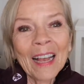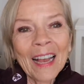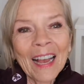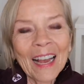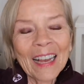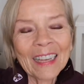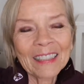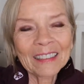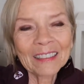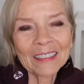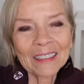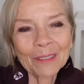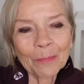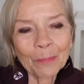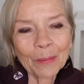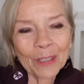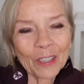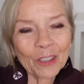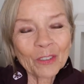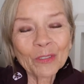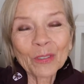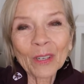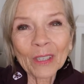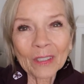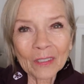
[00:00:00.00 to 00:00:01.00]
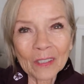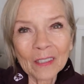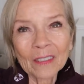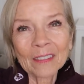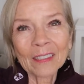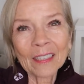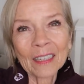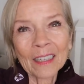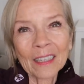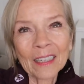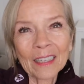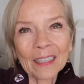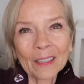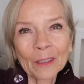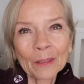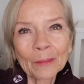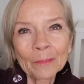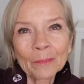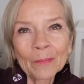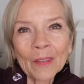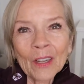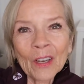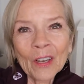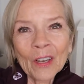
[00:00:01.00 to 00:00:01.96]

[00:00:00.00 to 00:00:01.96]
and it'd be interesting to hear